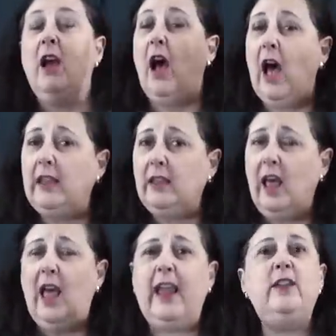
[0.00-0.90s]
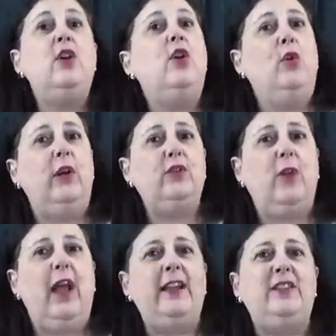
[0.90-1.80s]
online, who are
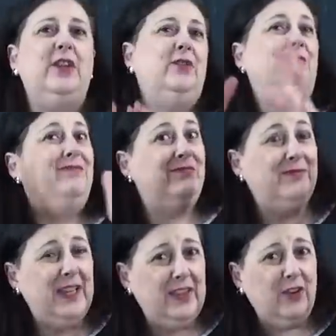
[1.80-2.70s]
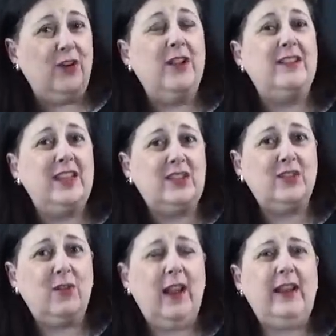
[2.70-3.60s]
trying to either
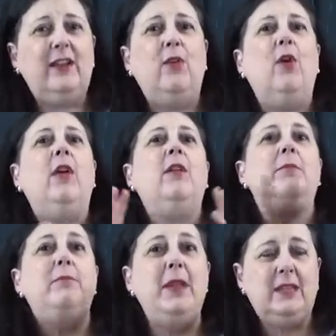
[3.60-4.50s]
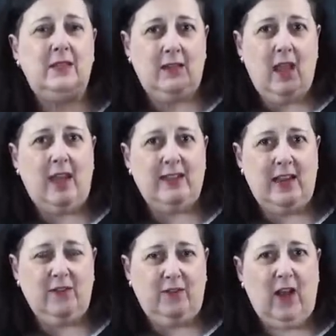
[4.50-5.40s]
discredit or
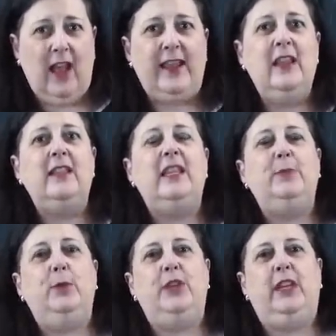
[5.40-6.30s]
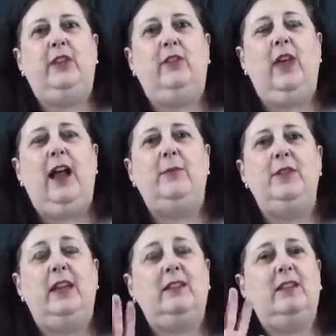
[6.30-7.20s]
misidentify these particular
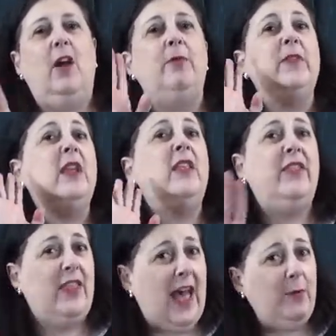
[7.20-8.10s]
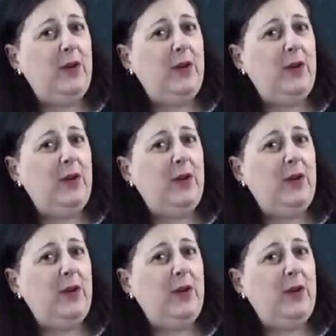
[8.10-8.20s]
objects. So that